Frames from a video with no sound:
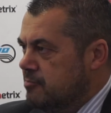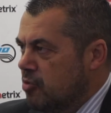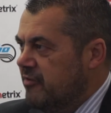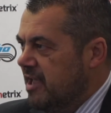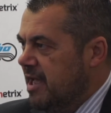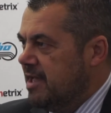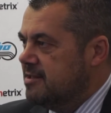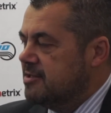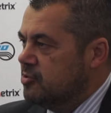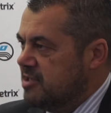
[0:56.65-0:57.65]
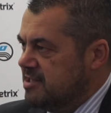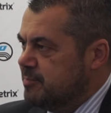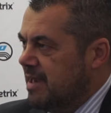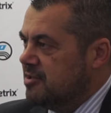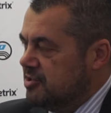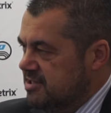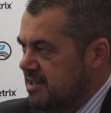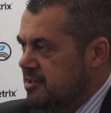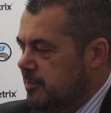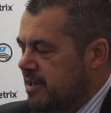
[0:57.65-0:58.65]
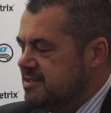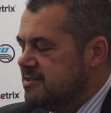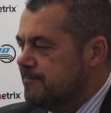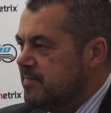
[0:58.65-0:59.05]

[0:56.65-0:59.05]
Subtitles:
moving head, to test batteries in the past.